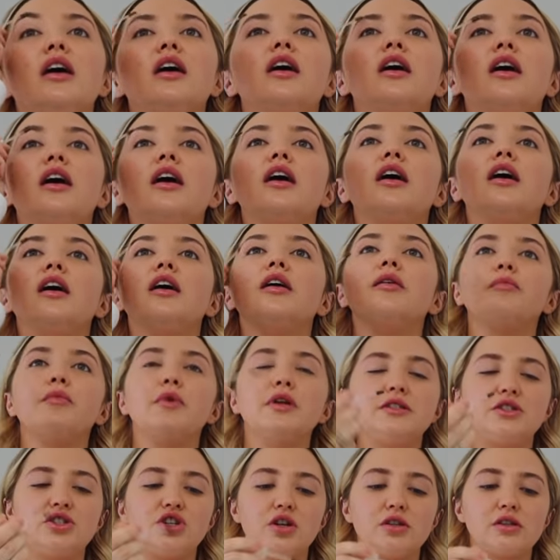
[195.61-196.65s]
Um,
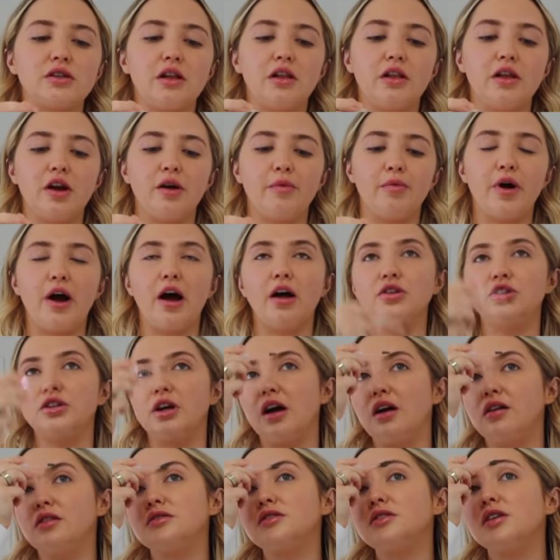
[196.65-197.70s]
it's just clear brow
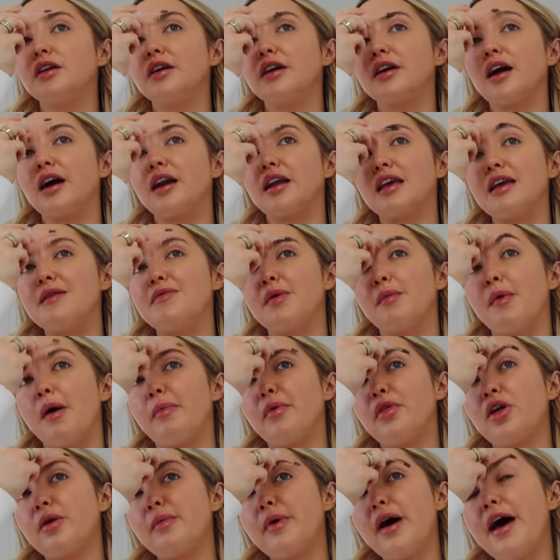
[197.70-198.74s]
gel to like kind of keep them up a
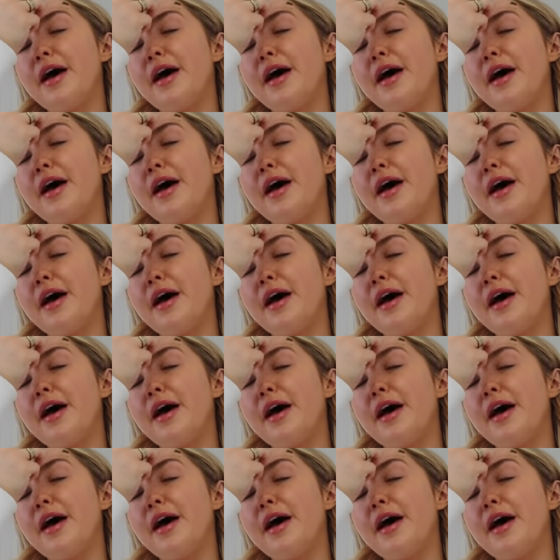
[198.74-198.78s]
little bit.